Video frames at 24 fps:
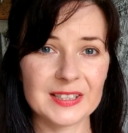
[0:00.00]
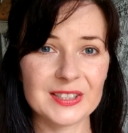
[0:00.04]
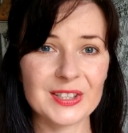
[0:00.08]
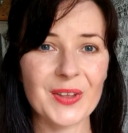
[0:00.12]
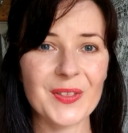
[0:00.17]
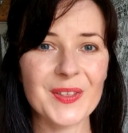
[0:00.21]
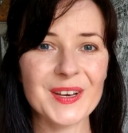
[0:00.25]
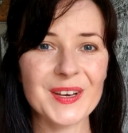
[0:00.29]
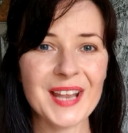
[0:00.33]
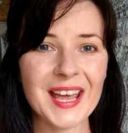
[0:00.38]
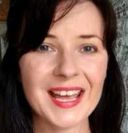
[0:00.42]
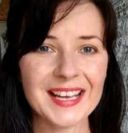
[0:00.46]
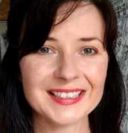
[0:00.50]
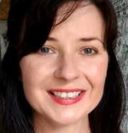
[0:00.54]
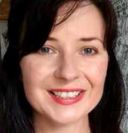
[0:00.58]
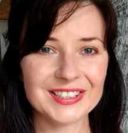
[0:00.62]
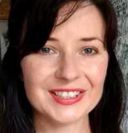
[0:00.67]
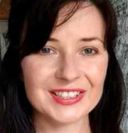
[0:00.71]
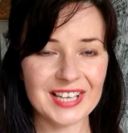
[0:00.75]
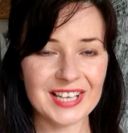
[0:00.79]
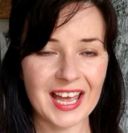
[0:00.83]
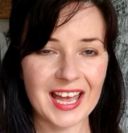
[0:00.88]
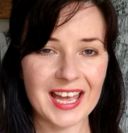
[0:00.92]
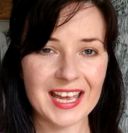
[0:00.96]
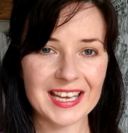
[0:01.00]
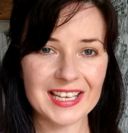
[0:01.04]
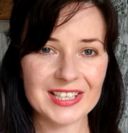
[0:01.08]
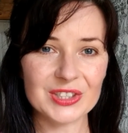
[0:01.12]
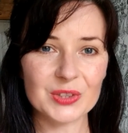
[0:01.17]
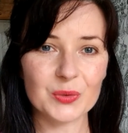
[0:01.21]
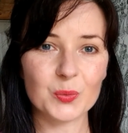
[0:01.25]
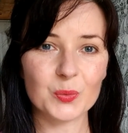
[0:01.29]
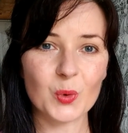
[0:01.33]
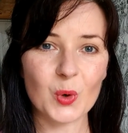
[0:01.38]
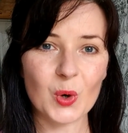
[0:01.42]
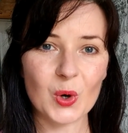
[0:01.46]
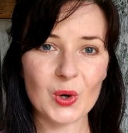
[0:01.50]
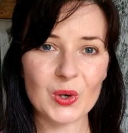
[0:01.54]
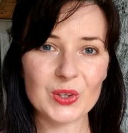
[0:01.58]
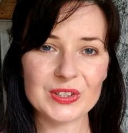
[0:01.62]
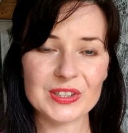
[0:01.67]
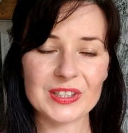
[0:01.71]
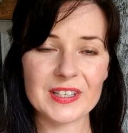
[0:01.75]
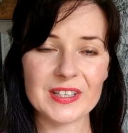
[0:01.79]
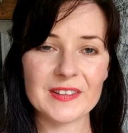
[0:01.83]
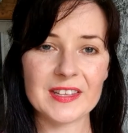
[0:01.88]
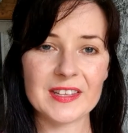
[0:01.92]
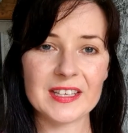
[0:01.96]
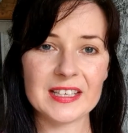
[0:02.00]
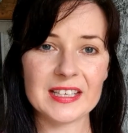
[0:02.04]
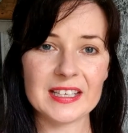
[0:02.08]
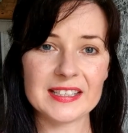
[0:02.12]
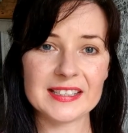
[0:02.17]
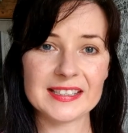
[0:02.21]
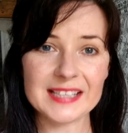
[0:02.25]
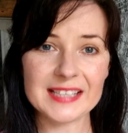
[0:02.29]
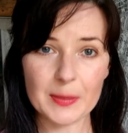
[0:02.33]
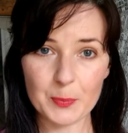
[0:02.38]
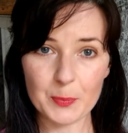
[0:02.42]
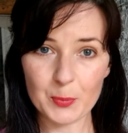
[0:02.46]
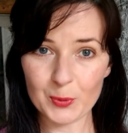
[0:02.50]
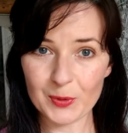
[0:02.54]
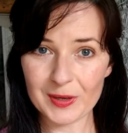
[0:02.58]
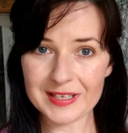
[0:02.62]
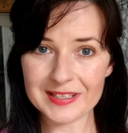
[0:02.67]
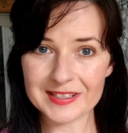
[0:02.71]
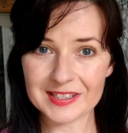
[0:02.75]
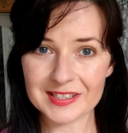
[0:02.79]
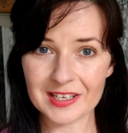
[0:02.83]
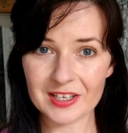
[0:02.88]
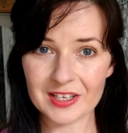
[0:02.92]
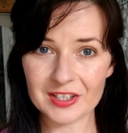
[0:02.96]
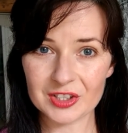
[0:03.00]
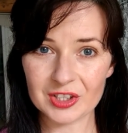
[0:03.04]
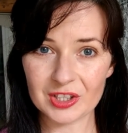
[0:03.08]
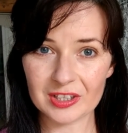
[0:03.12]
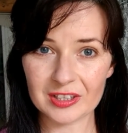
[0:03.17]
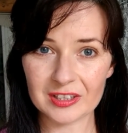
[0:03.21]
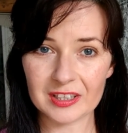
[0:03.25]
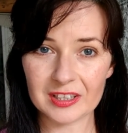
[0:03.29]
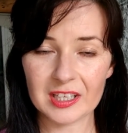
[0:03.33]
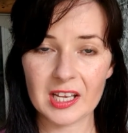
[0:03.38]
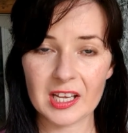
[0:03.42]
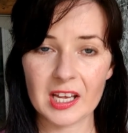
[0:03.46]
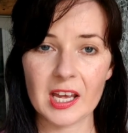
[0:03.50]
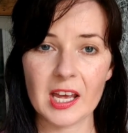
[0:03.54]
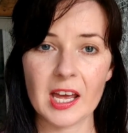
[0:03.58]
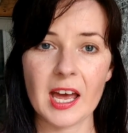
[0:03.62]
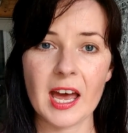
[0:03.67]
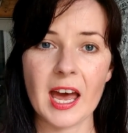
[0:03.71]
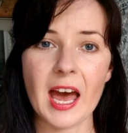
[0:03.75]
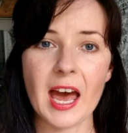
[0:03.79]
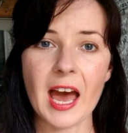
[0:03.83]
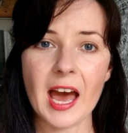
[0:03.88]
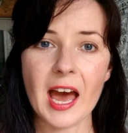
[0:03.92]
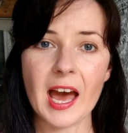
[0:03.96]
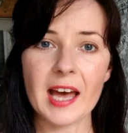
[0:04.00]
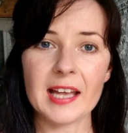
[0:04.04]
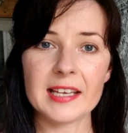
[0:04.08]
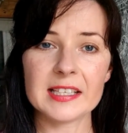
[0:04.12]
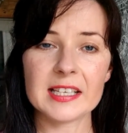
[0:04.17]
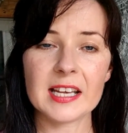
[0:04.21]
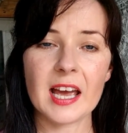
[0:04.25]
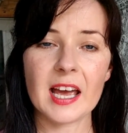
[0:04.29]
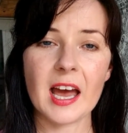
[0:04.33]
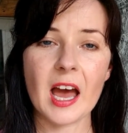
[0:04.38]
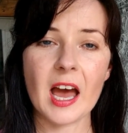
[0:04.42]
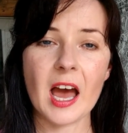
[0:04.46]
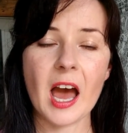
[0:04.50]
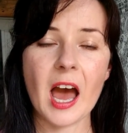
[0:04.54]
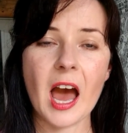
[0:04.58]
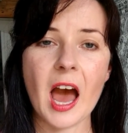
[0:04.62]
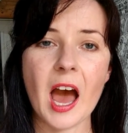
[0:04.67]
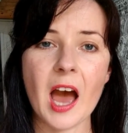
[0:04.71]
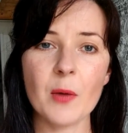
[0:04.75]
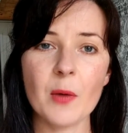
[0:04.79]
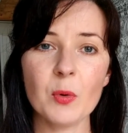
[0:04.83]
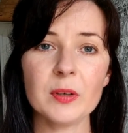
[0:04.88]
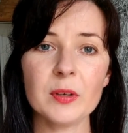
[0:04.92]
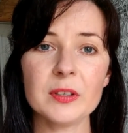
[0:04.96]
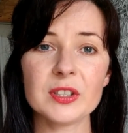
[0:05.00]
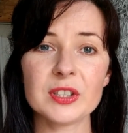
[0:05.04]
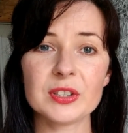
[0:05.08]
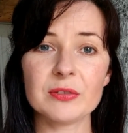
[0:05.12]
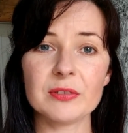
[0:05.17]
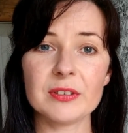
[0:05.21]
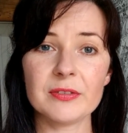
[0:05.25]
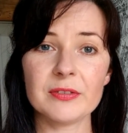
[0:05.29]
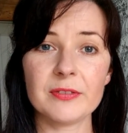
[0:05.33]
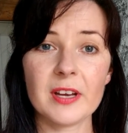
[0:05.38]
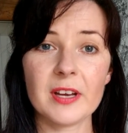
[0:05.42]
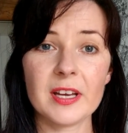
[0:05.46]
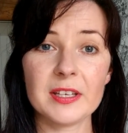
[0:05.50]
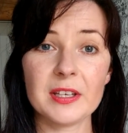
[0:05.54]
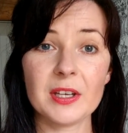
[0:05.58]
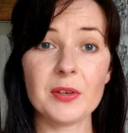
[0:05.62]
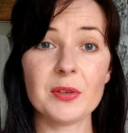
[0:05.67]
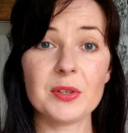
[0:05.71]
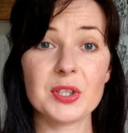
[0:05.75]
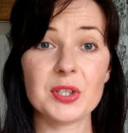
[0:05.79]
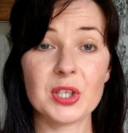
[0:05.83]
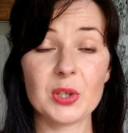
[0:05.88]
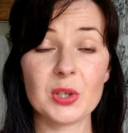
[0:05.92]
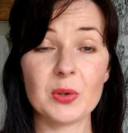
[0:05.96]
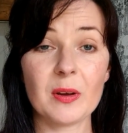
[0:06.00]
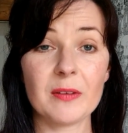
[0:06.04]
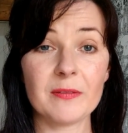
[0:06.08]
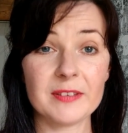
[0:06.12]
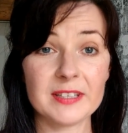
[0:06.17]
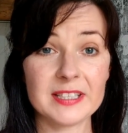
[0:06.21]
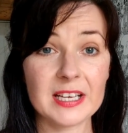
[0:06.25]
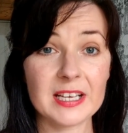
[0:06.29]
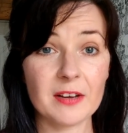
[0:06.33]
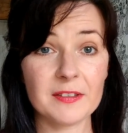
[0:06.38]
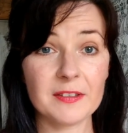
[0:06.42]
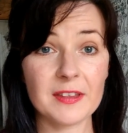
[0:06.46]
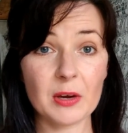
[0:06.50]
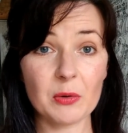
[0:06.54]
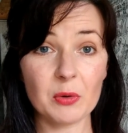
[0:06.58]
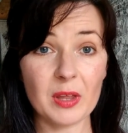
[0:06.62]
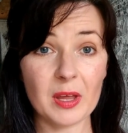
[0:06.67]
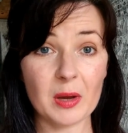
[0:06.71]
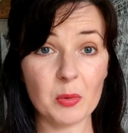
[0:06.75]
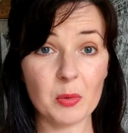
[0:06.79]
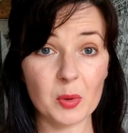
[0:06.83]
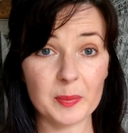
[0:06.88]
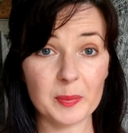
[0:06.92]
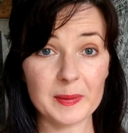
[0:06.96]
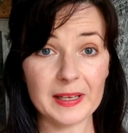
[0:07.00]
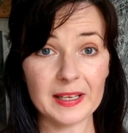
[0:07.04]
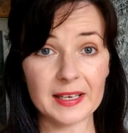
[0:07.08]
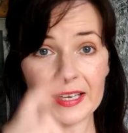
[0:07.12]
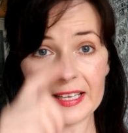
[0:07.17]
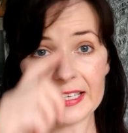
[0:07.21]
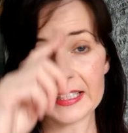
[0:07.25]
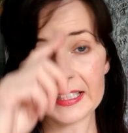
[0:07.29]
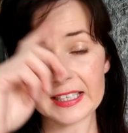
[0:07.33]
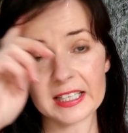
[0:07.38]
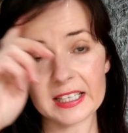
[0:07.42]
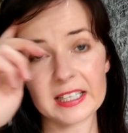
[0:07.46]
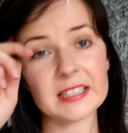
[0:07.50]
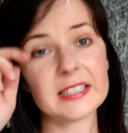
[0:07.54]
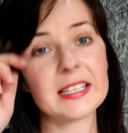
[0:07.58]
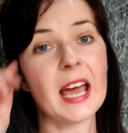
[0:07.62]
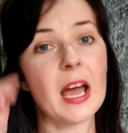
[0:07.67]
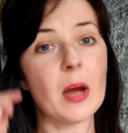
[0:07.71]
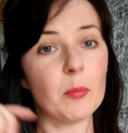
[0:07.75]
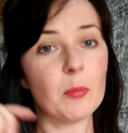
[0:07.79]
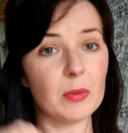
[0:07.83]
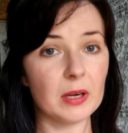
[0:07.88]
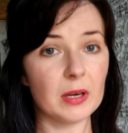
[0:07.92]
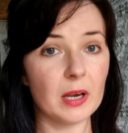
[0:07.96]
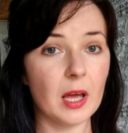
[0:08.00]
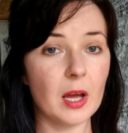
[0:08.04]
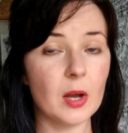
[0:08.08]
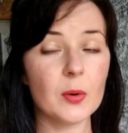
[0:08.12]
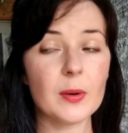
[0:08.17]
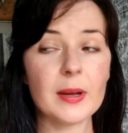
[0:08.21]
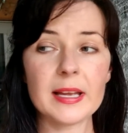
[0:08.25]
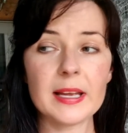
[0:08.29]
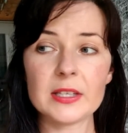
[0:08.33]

So the next stage was the zipper insertion, and I want to refer you to a video that there will be a link down below.